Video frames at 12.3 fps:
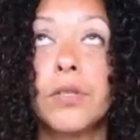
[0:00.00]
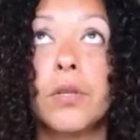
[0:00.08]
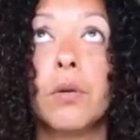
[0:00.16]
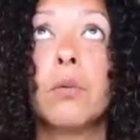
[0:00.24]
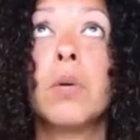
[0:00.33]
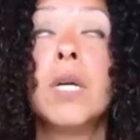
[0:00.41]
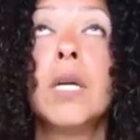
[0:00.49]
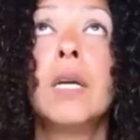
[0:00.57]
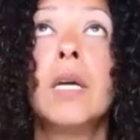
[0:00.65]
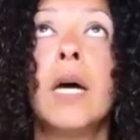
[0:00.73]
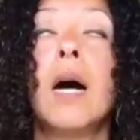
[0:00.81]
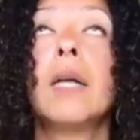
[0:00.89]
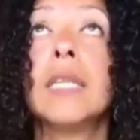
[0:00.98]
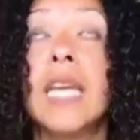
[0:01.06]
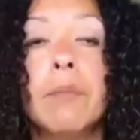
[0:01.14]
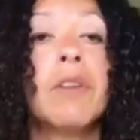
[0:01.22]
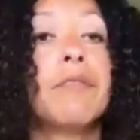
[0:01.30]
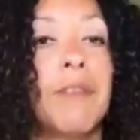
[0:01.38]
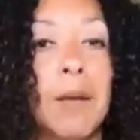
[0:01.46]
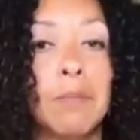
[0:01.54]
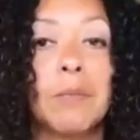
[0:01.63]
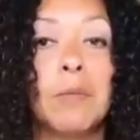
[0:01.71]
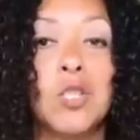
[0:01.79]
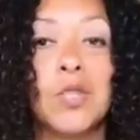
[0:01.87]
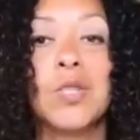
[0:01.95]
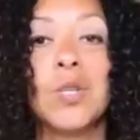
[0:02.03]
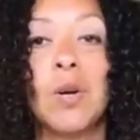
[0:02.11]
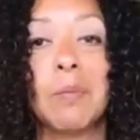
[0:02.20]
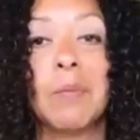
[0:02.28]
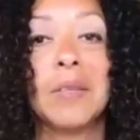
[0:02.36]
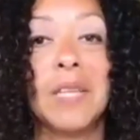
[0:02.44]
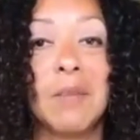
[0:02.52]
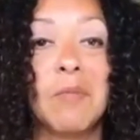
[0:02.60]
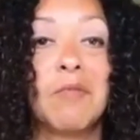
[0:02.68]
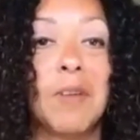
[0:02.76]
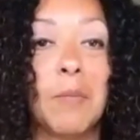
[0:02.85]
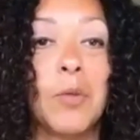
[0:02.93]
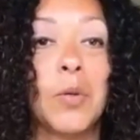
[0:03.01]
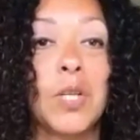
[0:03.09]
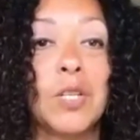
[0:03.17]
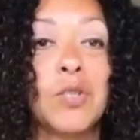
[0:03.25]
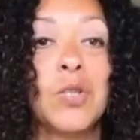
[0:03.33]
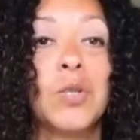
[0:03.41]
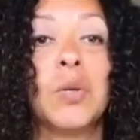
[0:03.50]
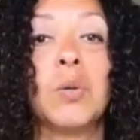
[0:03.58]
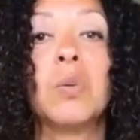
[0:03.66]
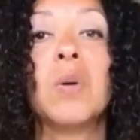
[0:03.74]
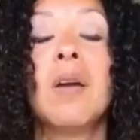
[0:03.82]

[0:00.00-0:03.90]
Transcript: So on the M F M, let me just talk about the M F M thirty-two.